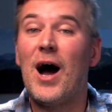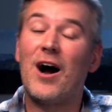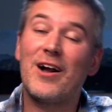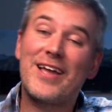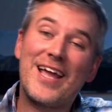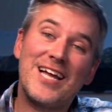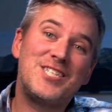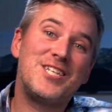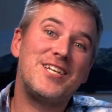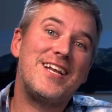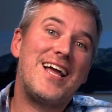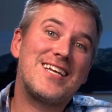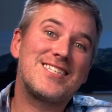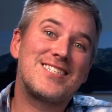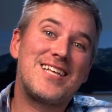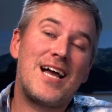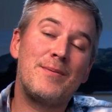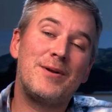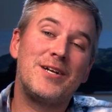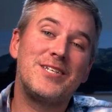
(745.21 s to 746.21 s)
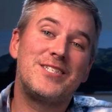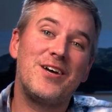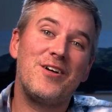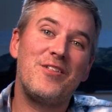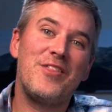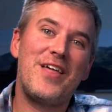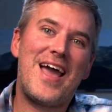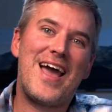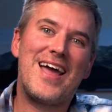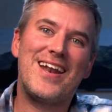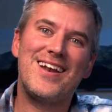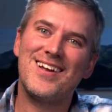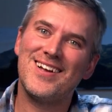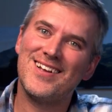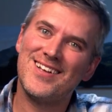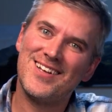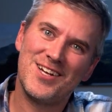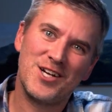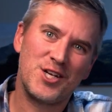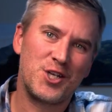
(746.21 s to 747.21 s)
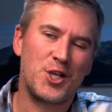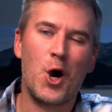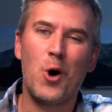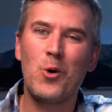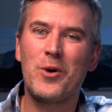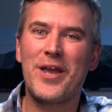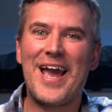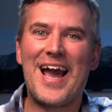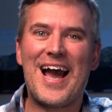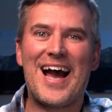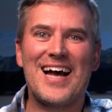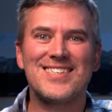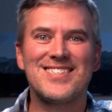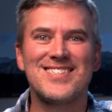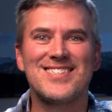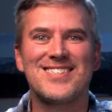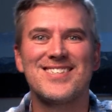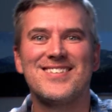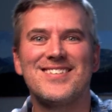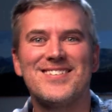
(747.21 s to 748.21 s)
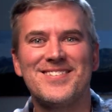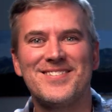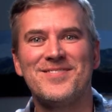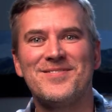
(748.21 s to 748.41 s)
I'll catch you next time, and until then, go Cats!